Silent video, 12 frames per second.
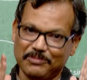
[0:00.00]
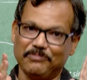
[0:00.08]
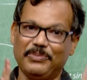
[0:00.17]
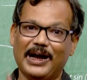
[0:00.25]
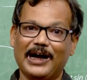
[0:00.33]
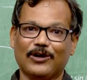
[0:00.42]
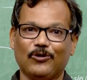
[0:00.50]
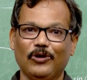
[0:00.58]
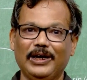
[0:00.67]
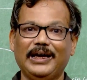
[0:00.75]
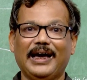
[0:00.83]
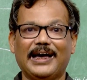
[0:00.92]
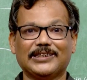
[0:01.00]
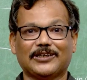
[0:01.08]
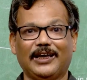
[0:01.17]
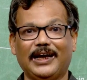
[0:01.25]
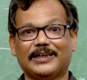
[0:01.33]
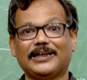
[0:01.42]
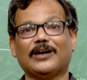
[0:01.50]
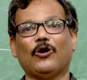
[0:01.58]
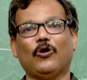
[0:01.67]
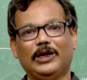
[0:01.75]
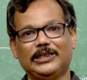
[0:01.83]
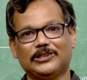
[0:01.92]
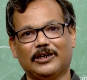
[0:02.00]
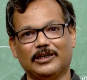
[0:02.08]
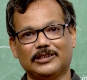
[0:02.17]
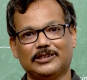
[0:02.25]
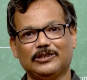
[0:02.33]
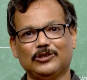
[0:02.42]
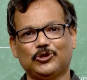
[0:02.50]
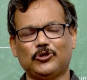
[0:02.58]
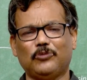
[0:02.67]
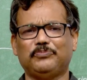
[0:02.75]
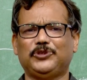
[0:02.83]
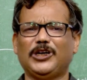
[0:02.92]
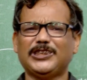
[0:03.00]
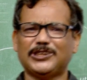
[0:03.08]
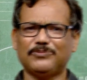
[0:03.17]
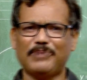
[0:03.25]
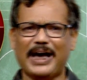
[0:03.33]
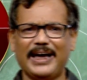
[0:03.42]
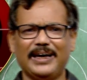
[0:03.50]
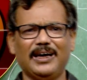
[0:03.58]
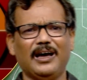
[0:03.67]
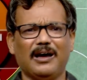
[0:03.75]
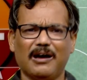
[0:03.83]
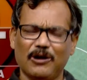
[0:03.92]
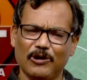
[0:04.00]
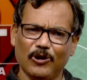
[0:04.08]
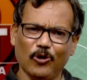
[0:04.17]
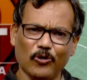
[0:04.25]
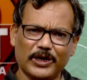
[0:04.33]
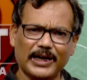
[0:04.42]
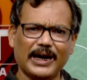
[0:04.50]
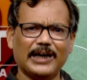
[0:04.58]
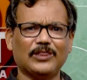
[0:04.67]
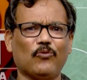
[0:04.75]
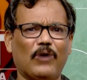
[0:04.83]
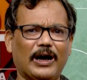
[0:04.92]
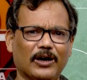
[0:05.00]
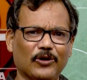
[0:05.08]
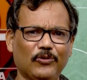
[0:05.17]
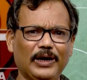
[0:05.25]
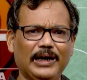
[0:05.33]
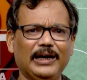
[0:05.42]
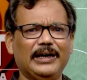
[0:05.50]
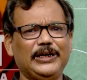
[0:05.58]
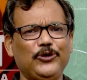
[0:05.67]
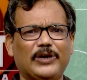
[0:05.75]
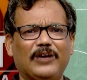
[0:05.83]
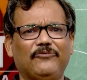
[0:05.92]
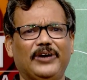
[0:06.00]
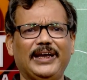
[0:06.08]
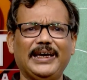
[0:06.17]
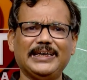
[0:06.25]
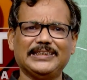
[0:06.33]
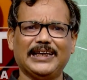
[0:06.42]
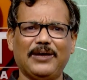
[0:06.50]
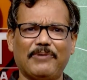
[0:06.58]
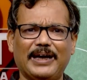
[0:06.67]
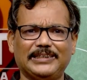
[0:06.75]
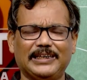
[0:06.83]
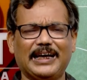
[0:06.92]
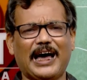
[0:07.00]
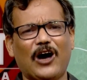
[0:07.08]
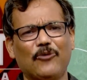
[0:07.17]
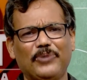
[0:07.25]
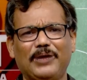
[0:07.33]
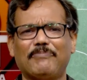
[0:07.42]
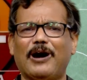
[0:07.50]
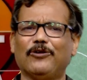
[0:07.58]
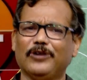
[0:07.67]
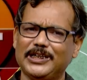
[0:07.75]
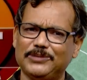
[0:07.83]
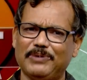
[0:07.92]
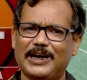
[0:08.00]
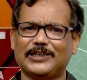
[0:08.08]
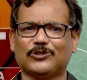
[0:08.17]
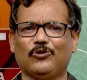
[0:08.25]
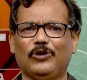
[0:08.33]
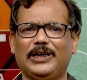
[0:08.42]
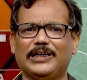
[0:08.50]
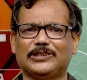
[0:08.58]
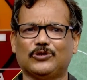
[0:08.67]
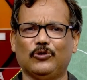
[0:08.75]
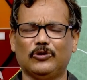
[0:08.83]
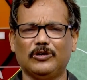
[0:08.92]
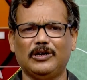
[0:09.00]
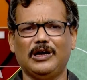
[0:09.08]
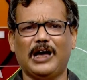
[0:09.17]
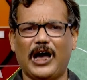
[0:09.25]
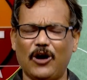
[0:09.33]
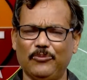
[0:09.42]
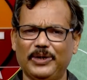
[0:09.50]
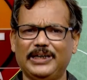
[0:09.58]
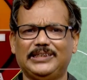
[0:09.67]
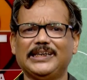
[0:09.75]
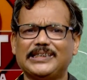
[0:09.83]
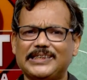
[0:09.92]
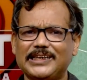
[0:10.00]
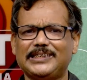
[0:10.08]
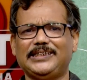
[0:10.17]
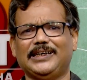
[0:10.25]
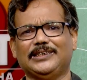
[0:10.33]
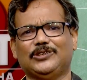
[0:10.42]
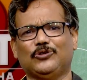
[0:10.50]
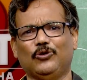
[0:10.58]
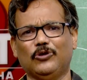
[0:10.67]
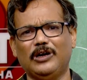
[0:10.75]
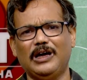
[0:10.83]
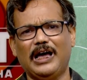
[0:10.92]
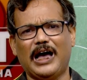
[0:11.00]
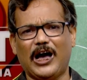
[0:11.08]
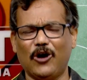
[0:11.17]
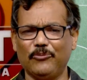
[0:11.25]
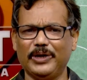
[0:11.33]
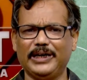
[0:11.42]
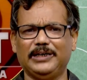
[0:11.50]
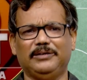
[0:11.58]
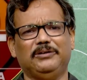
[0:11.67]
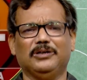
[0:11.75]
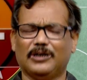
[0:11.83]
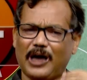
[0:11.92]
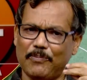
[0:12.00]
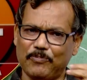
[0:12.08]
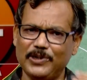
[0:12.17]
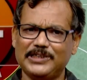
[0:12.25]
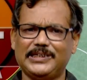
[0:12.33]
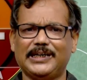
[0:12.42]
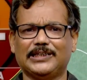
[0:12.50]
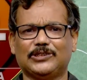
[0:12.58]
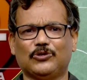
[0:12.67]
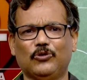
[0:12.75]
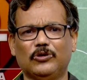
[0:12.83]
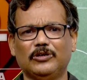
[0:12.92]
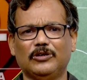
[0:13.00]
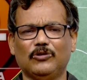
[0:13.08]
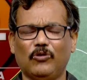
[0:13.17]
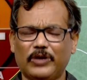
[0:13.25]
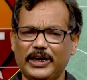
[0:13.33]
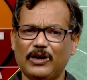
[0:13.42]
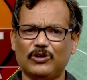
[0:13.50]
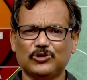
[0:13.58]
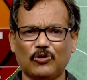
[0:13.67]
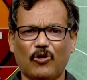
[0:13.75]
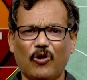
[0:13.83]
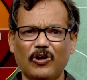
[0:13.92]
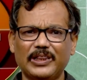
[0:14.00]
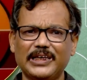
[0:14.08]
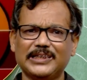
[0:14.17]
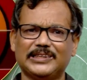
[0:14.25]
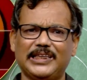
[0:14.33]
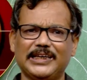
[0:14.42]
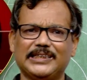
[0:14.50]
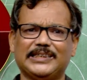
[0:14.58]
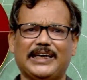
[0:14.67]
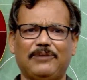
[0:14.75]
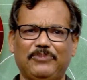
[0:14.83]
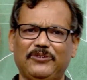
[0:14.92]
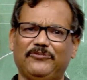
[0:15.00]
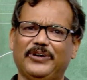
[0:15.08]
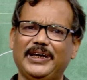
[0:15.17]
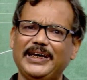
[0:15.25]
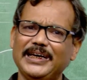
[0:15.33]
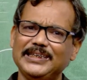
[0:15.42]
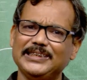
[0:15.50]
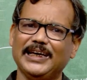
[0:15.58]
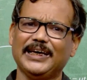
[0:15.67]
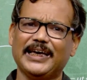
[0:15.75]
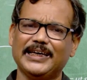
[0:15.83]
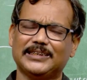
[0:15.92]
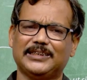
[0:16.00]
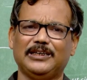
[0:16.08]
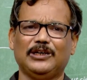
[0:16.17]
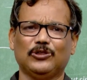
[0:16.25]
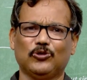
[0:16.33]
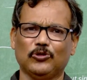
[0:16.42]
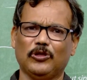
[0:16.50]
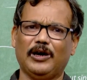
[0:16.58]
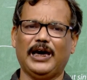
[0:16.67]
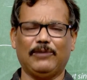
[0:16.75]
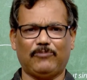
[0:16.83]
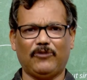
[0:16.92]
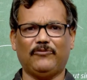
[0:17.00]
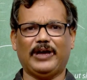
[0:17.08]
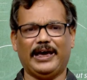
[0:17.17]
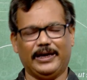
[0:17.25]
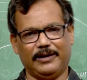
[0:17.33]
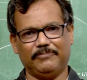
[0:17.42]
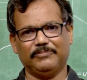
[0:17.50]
Virat Kohli has collected all his runs. So, just by looking at the wagon wheel, you can very easily imagine how many boundaries Virat Kohli has scored, how many sixes he has scored, how many couples he has scored. Okay, so, all these things can be very easily guessed through the help of diagram.